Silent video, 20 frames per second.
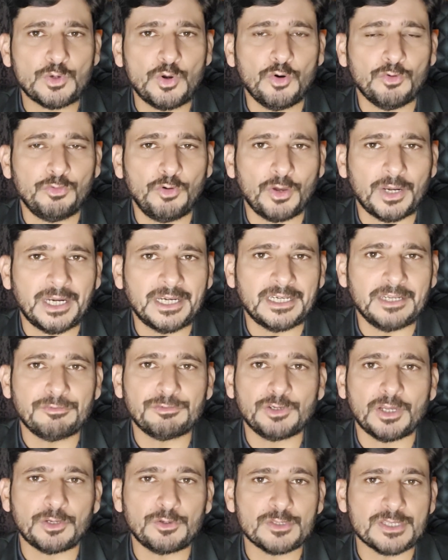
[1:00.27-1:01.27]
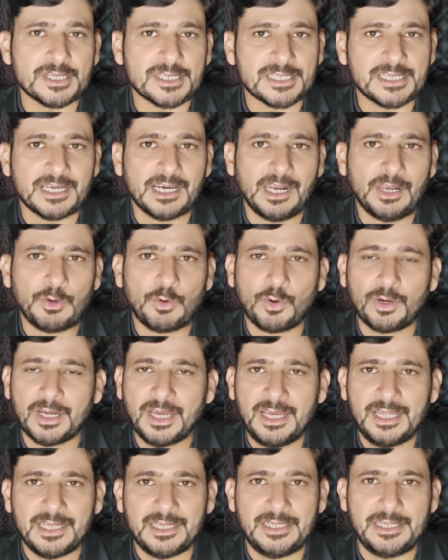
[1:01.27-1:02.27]
you go for it. If you are using single
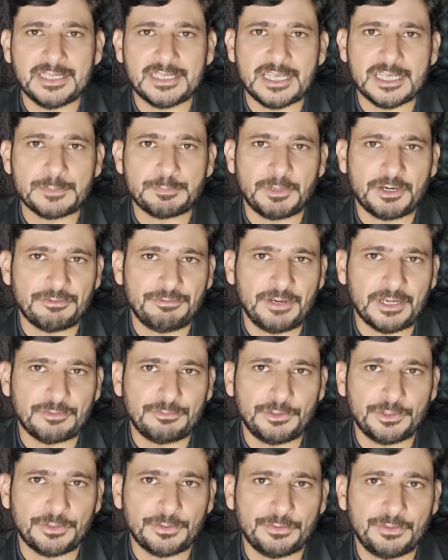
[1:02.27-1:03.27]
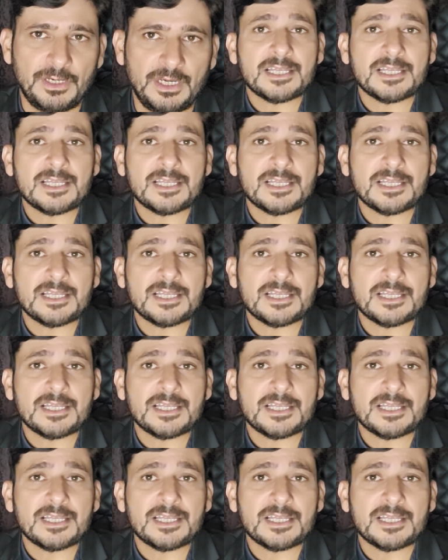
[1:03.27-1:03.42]
node, this is perfect for you.